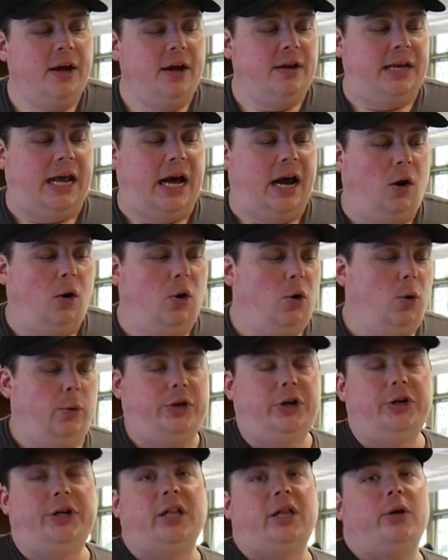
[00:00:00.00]
Now,
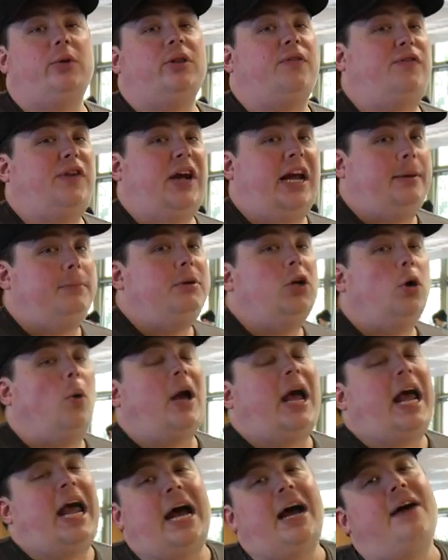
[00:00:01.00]
when you're dealing with the Phantom, you
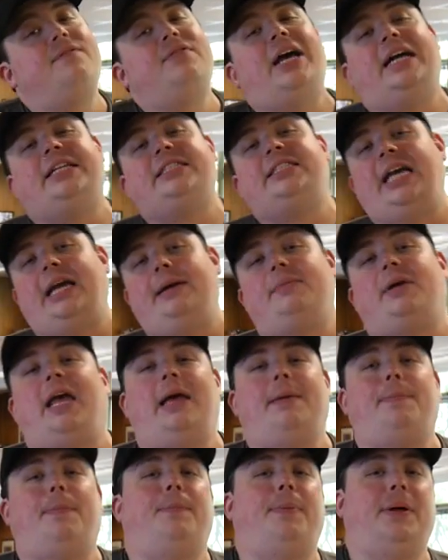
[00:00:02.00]
don't have that same
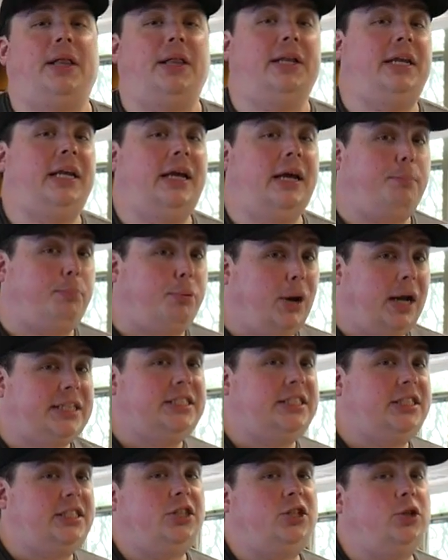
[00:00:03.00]
capability at
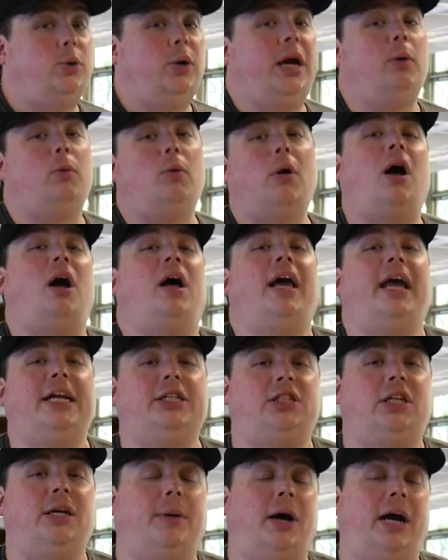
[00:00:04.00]
present to do a raw
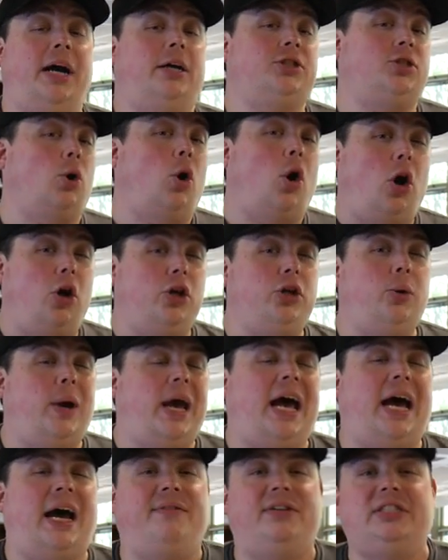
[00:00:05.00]
H D M I out, so all you
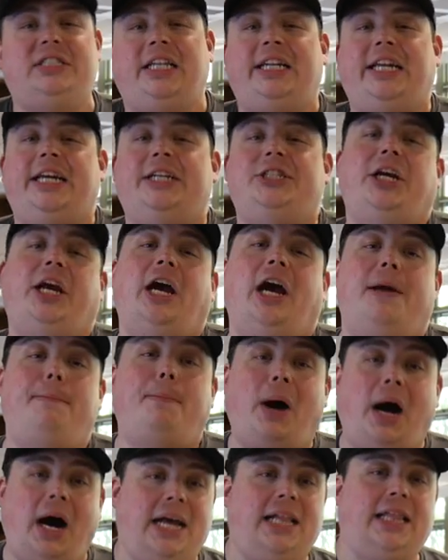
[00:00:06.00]
have is the D J I
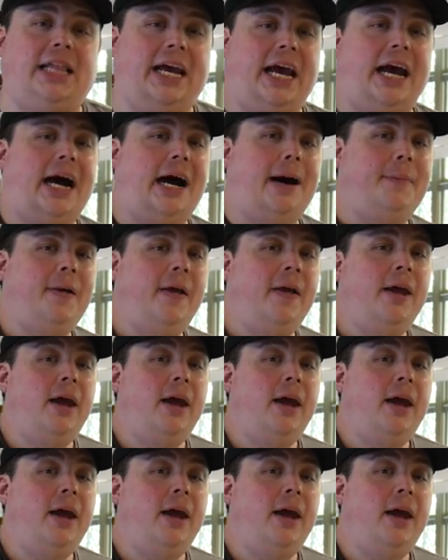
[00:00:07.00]
Pilot app.